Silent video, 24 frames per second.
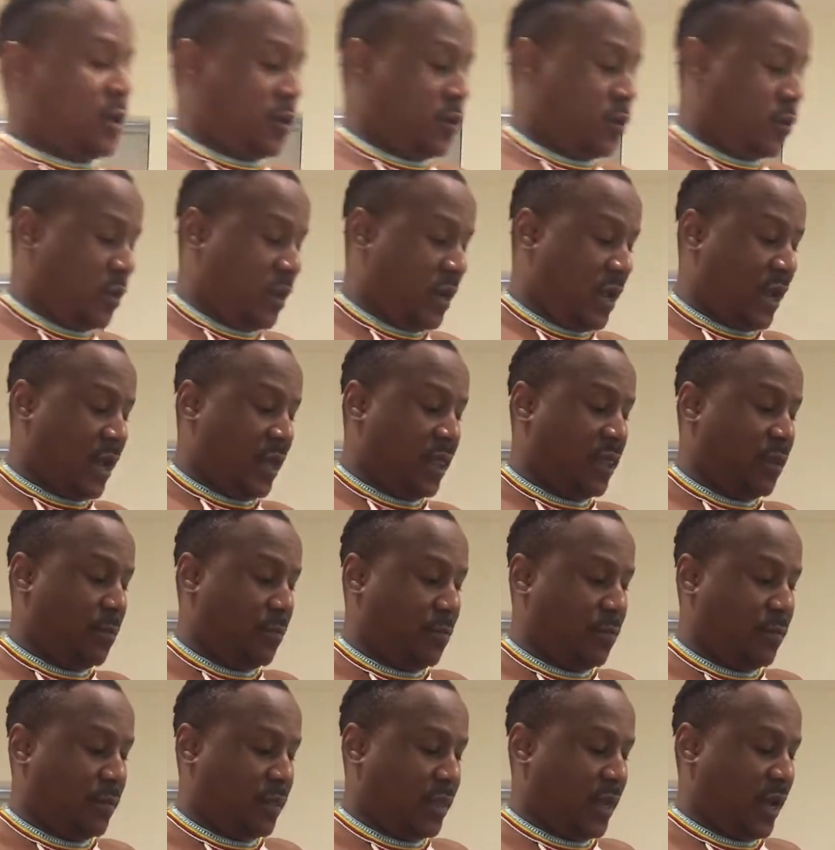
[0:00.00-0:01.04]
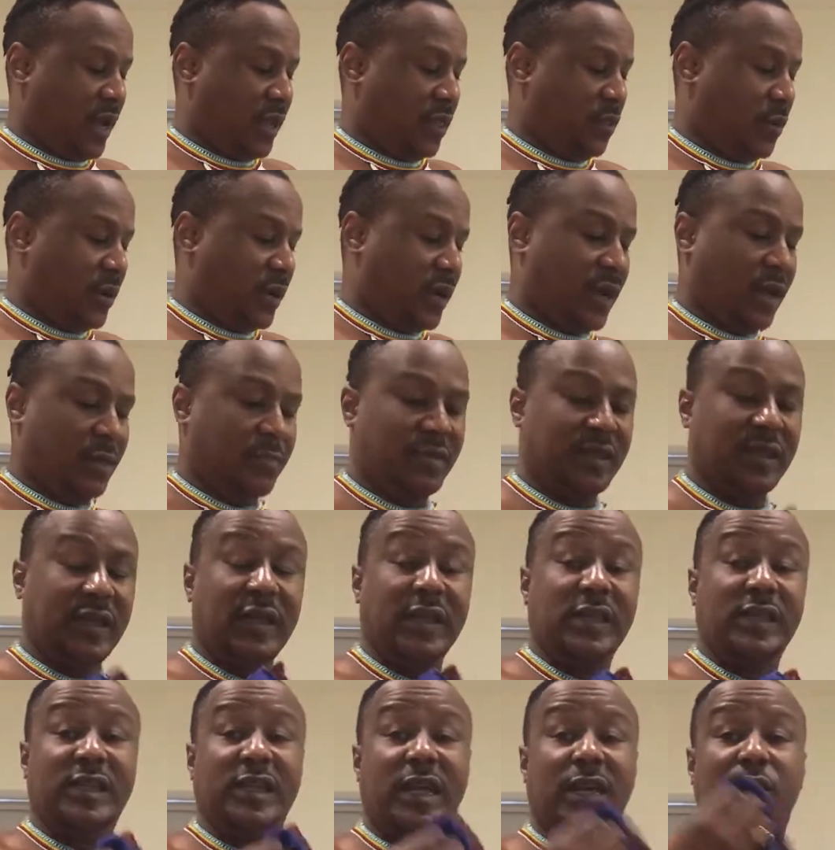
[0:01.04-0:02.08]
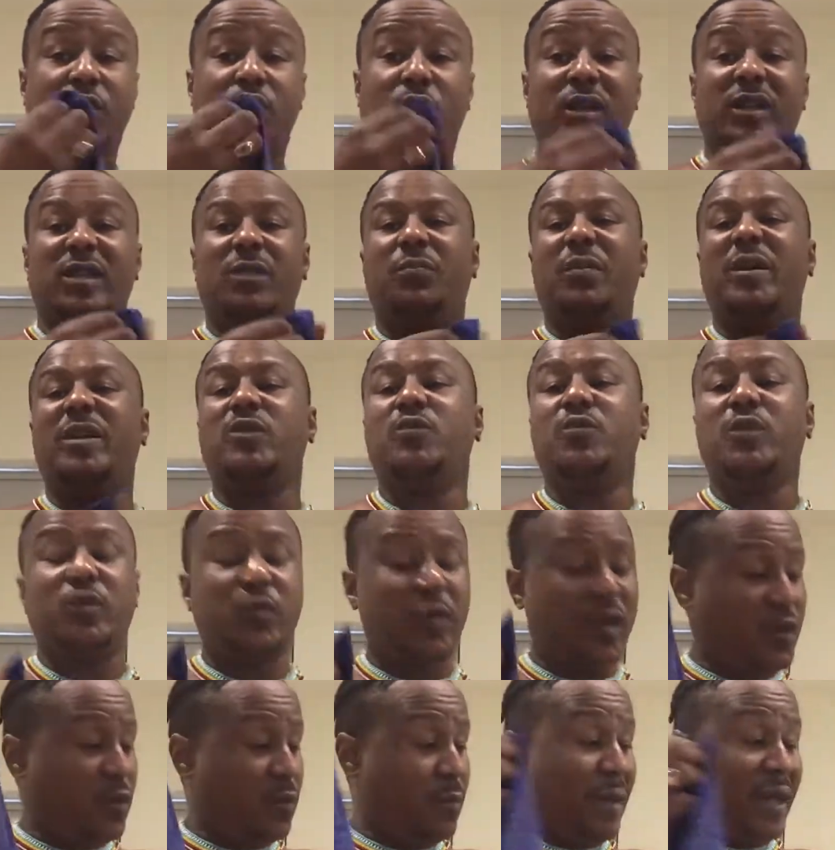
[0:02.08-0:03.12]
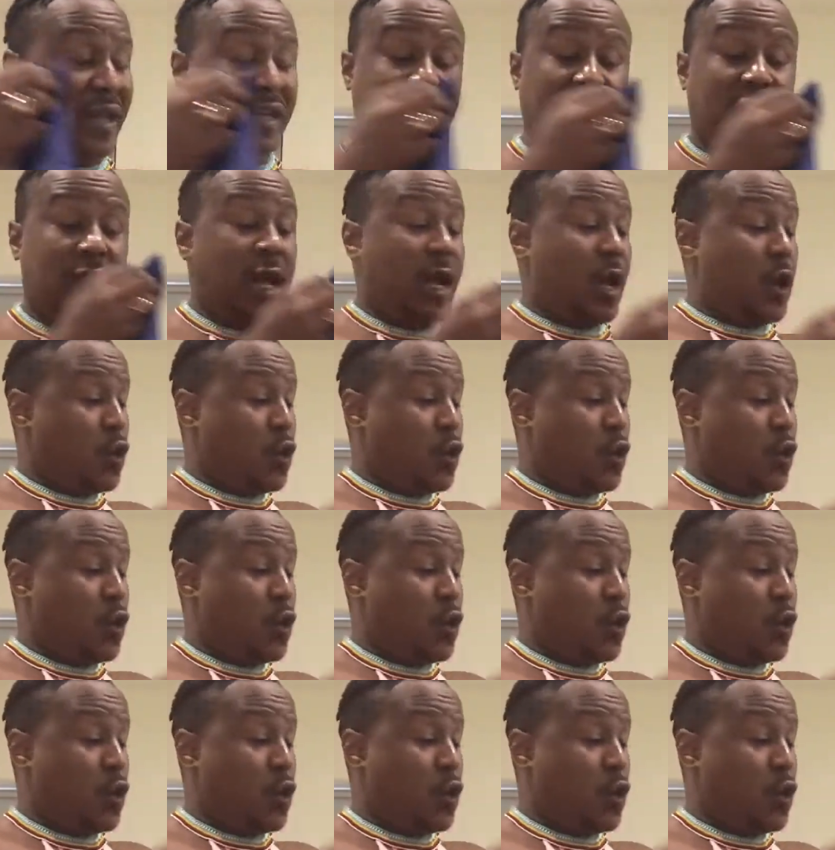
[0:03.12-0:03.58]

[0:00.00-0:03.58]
you layer them, the other one comes inside. So it depends which one you match.